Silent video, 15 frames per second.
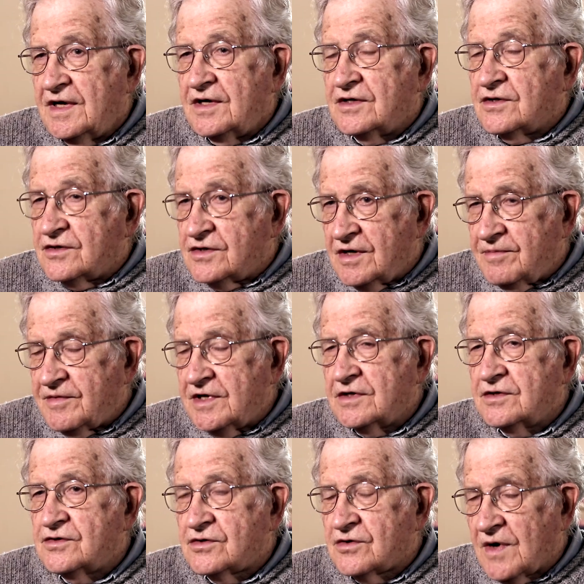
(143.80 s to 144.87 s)
So
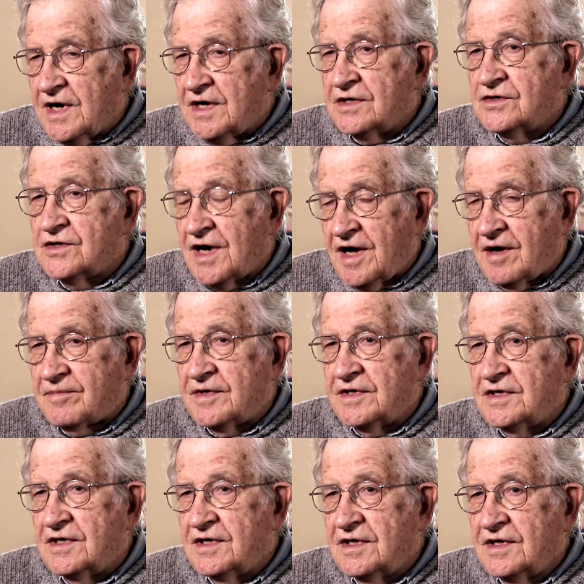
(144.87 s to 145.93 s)
something strange
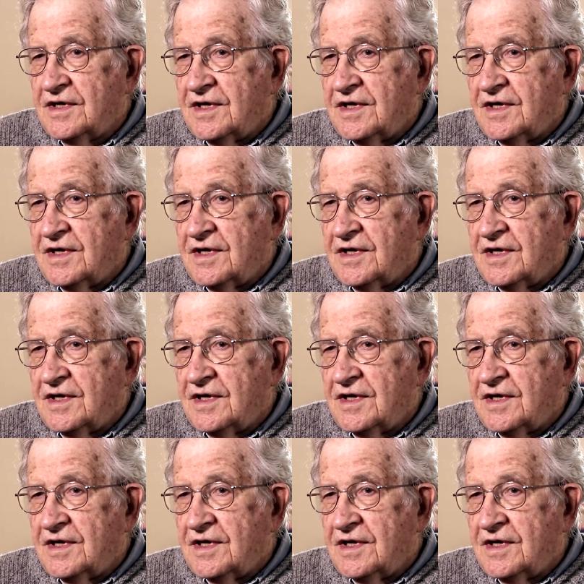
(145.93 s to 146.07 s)
happened